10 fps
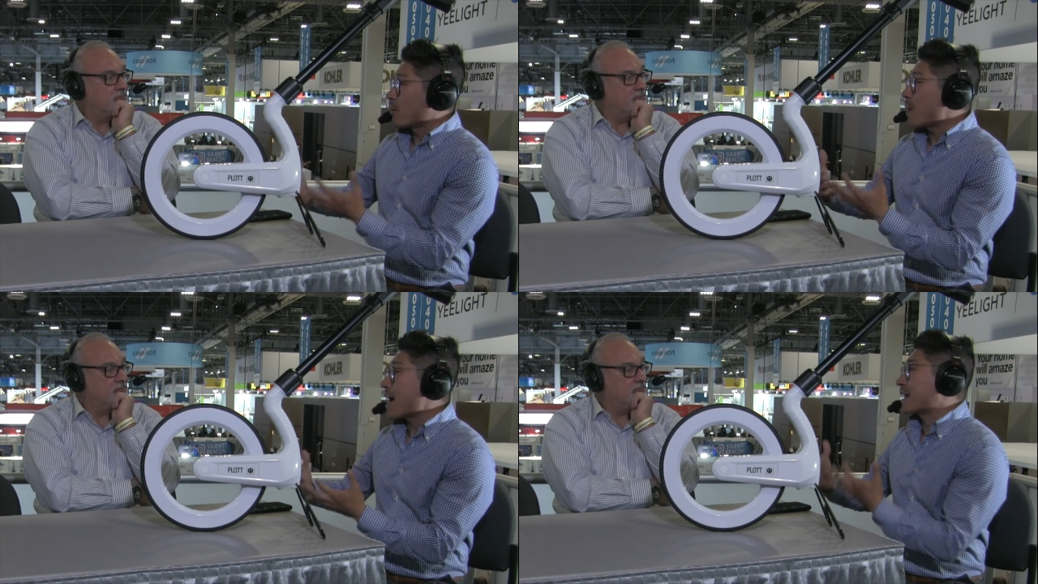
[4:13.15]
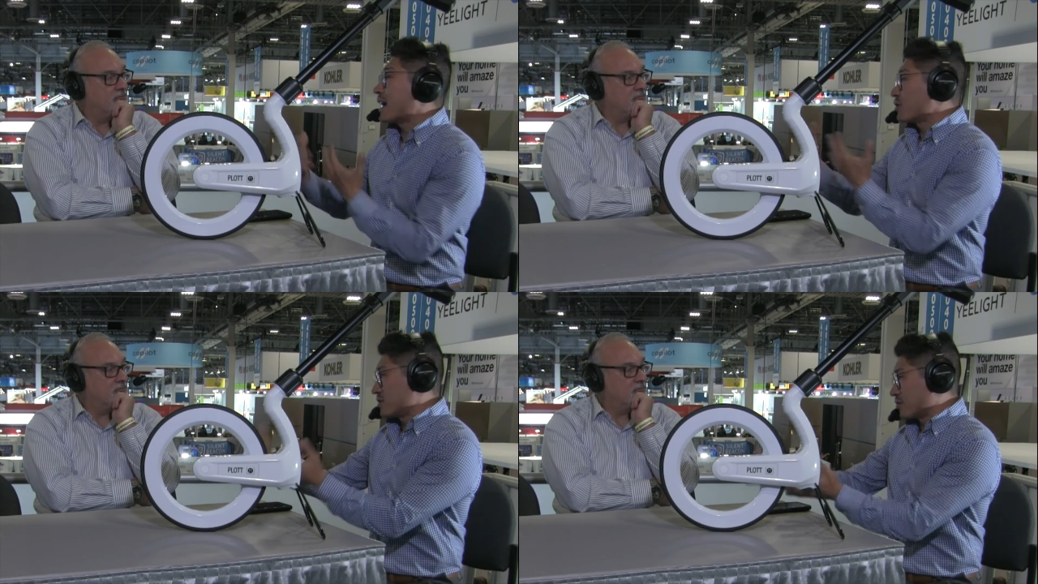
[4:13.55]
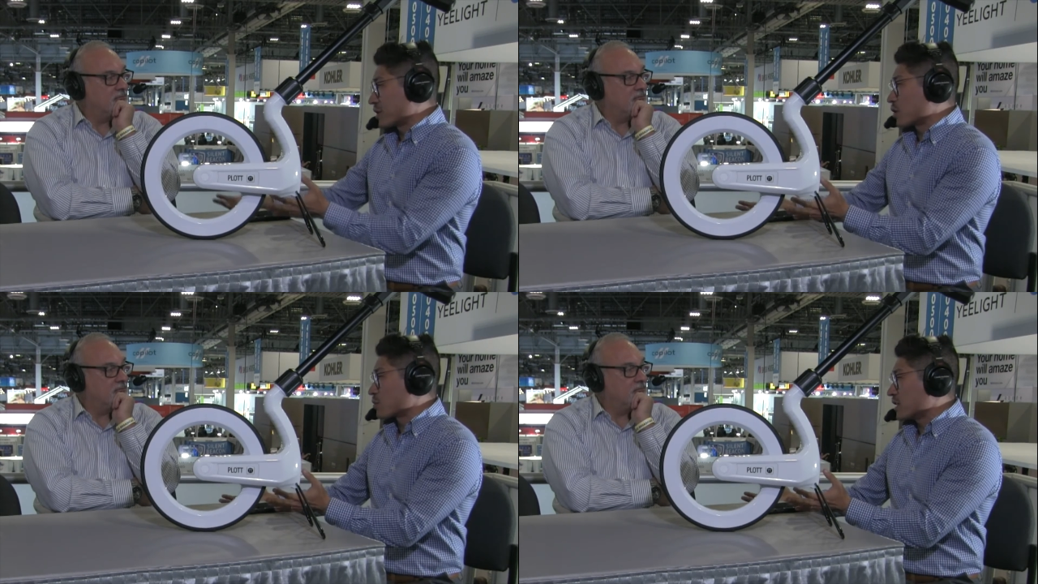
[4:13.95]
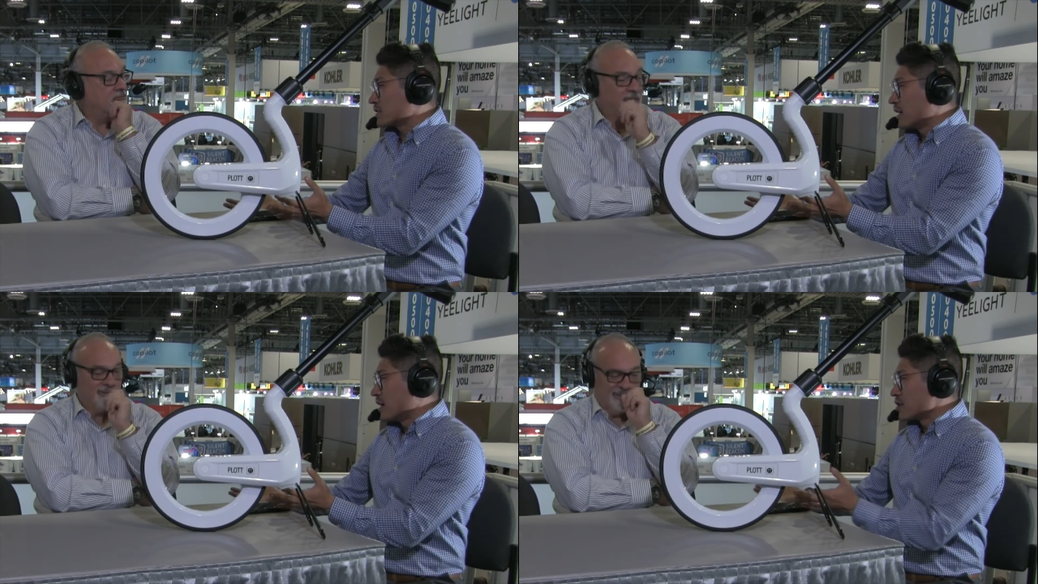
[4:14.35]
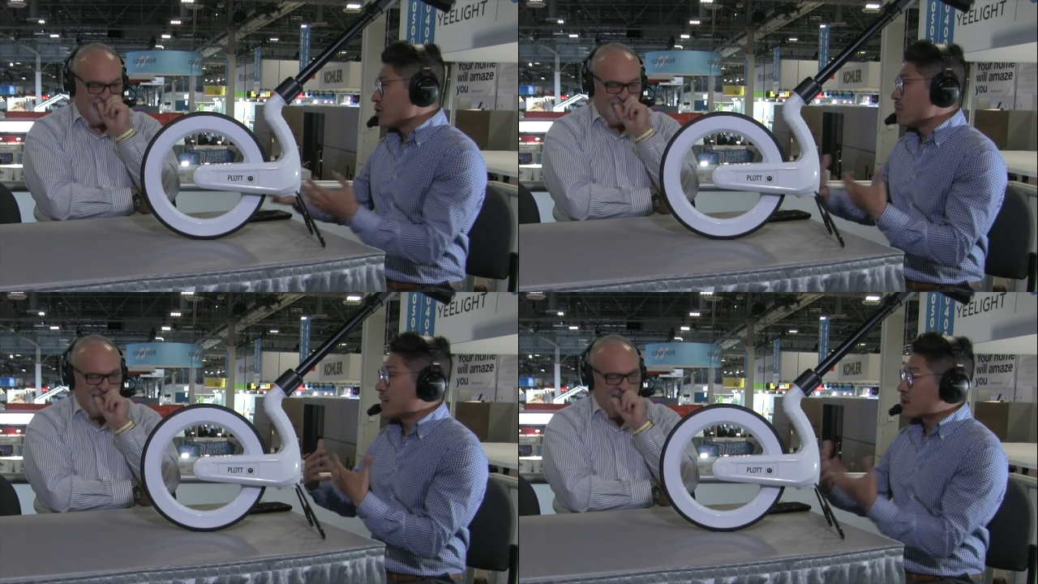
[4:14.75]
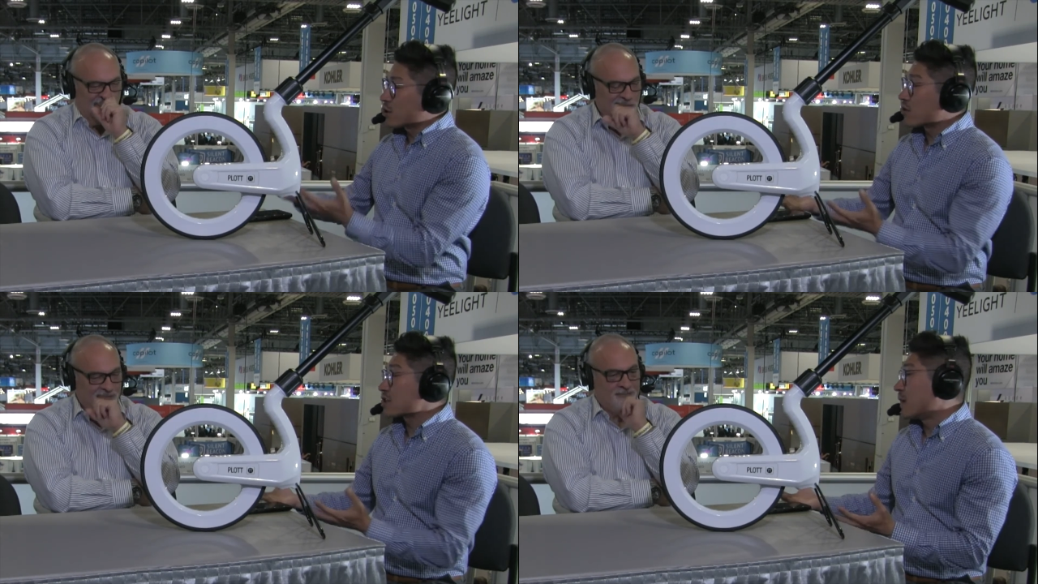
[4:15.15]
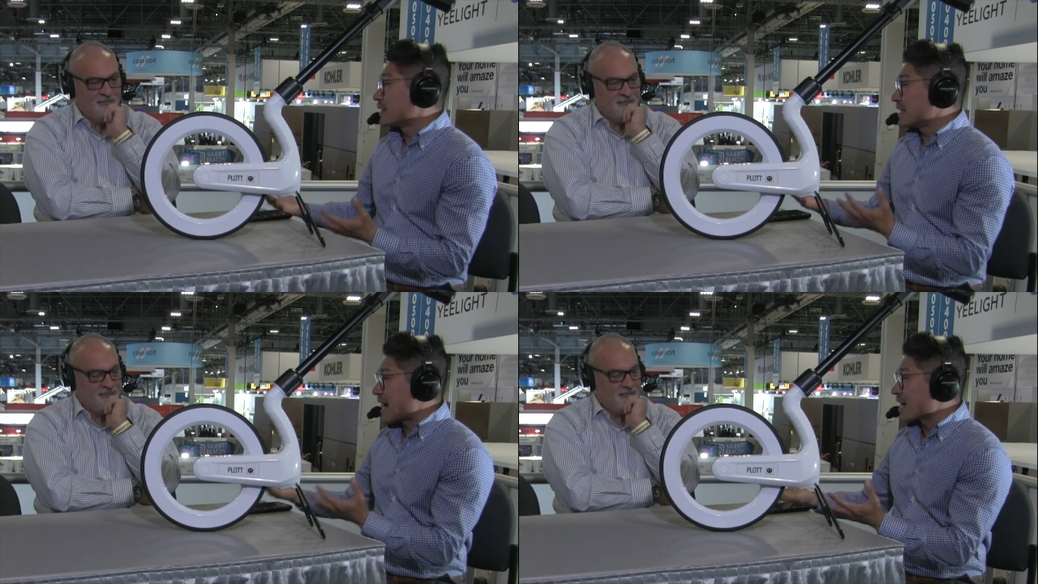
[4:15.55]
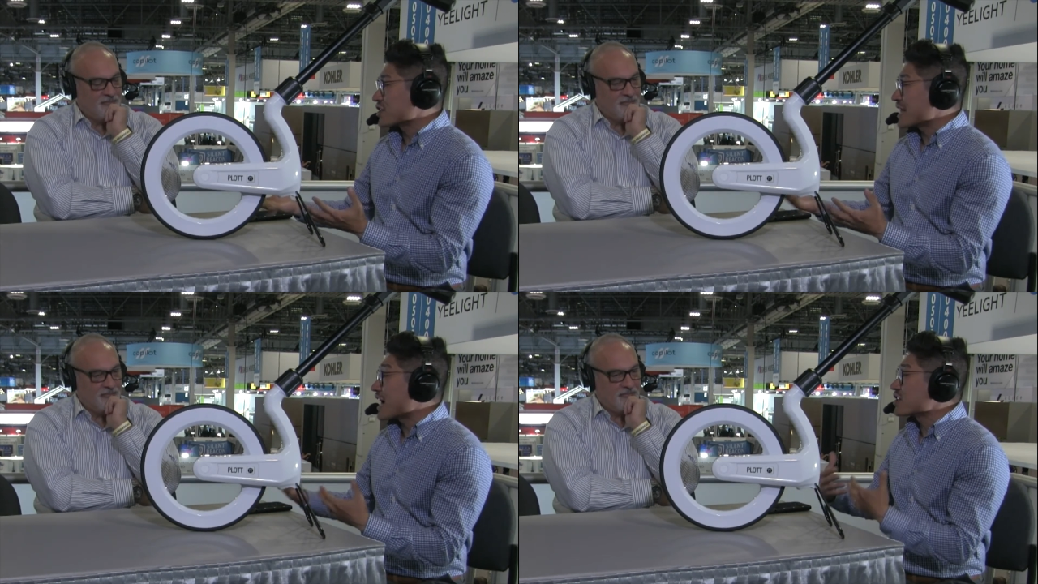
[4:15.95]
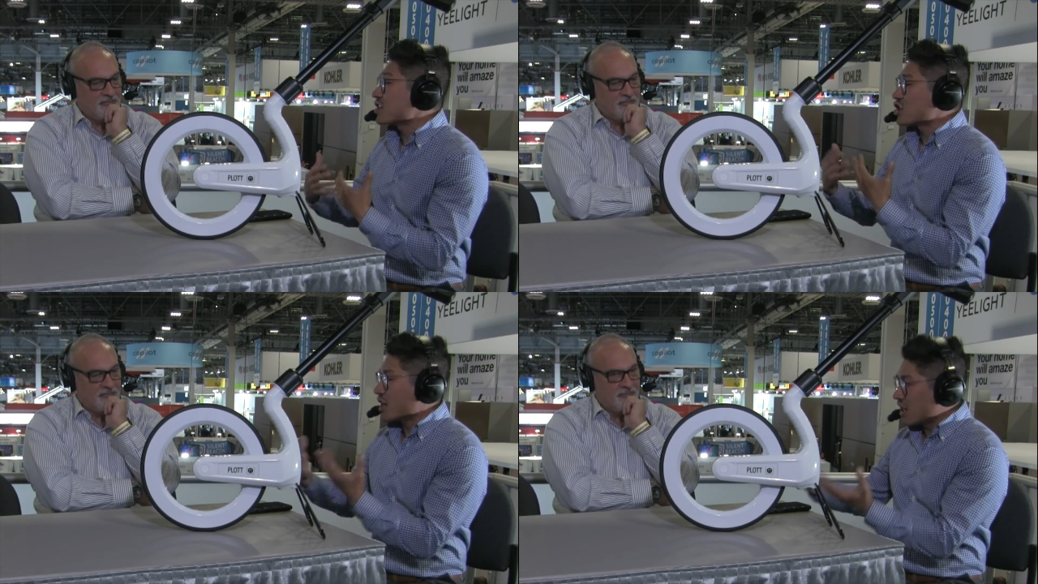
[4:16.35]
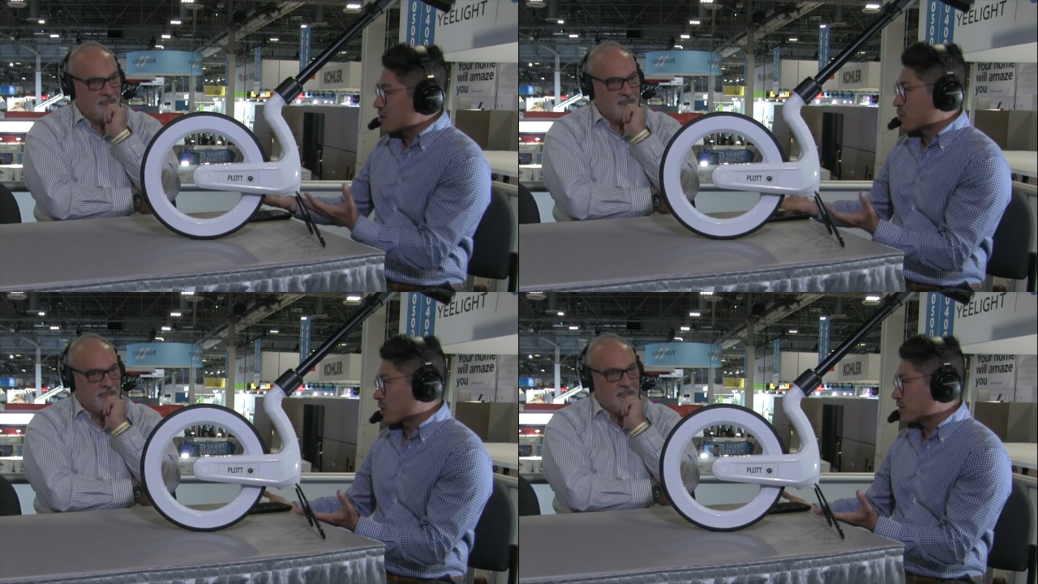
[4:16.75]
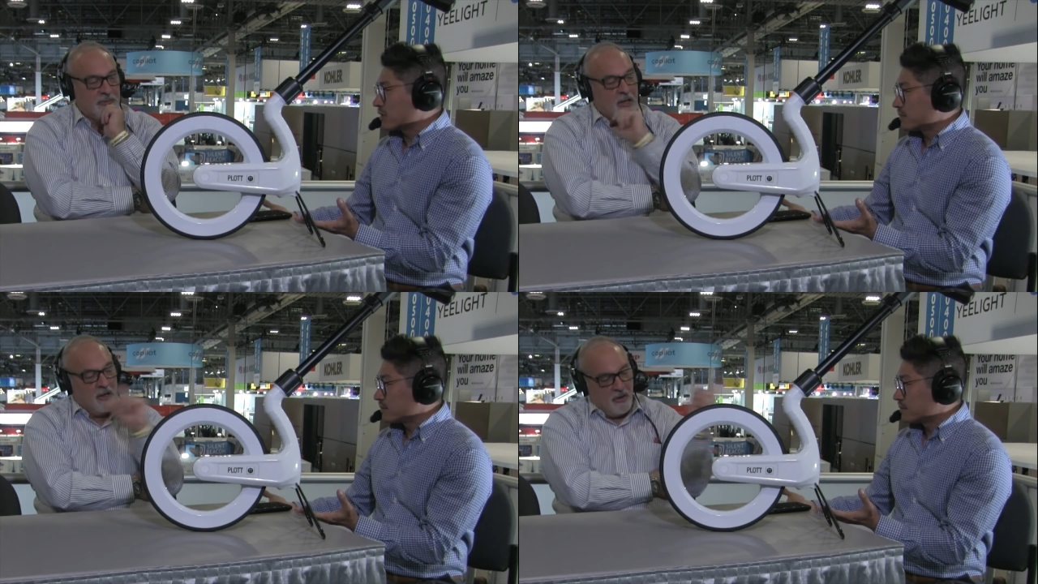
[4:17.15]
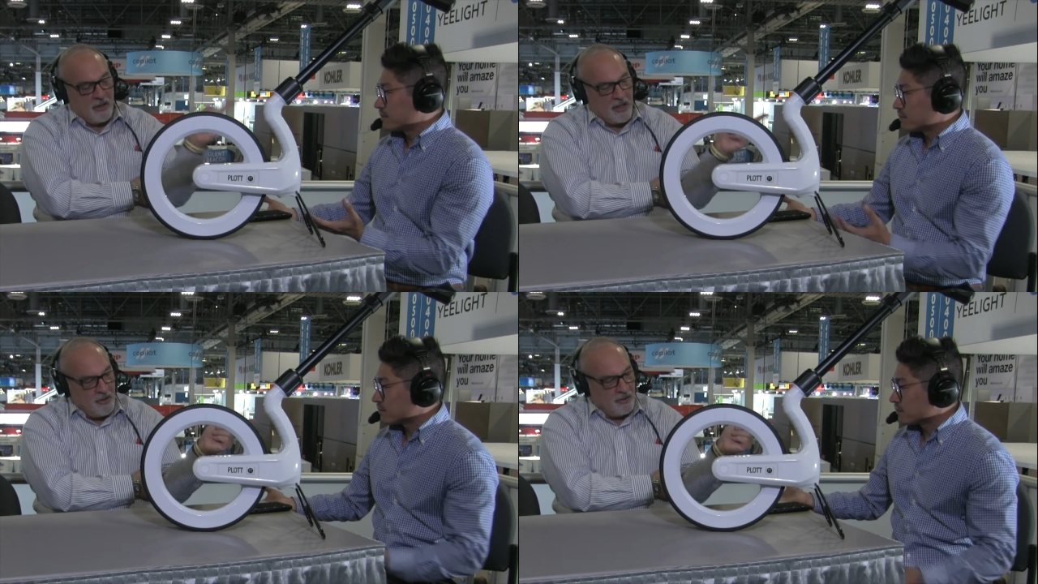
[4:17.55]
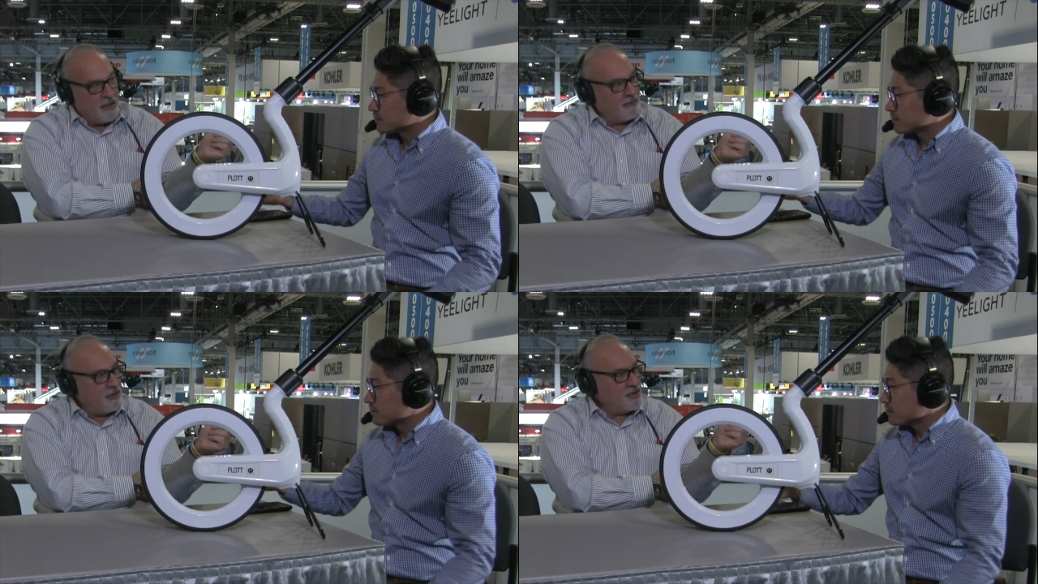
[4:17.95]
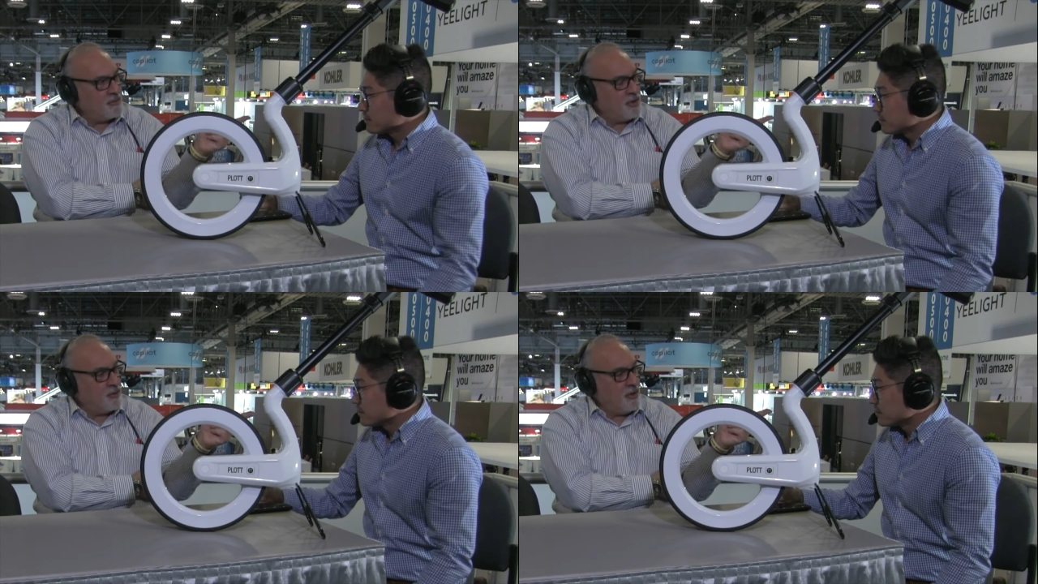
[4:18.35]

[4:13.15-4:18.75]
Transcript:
Speaker 1: back out to the real world. So you make the corresponding action actually change the world.
Speaker 2: Okay, your definition between